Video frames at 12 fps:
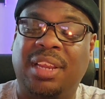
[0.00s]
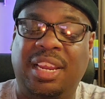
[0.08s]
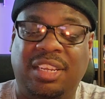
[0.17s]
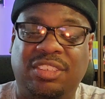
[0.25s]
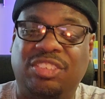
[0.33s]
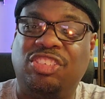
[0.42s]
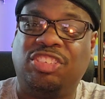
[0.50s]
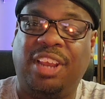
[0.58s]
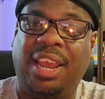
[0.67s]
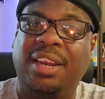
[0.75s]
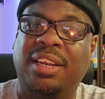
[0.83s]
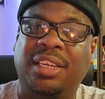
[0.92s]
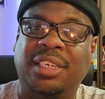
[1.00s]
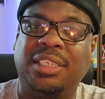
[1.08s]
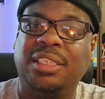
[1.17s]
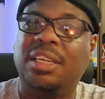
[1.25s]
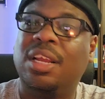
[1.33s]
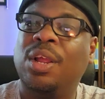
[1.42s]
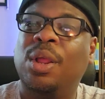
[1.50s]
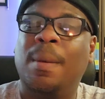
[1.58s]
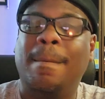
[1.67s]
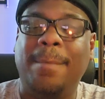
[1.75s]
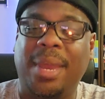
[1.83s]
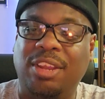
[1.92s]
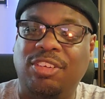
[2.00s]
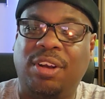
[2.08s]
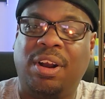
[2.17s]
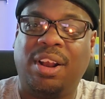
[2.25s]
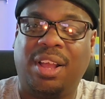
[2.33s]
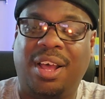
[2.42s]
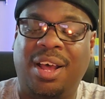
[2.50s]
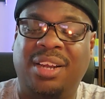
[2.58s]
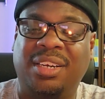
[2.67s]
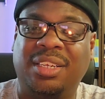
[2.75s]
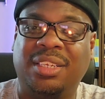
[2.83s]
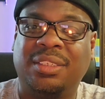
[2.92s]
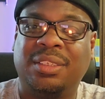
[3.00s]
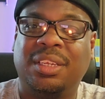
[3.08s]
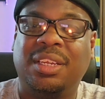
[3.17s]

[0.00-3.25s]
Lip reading: It's channeling major arcana